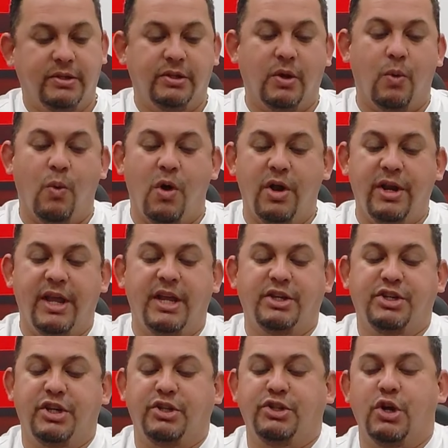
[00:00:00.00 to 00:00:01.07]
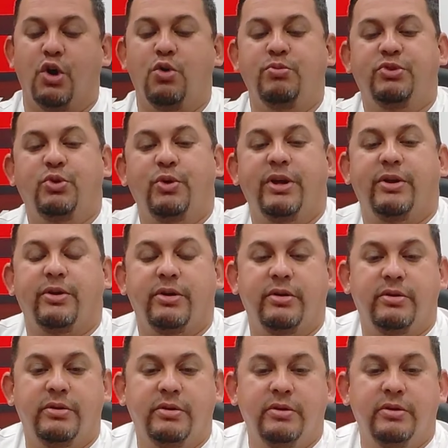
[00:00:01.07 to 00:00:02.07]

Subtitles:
the 1-inch dome tweeter.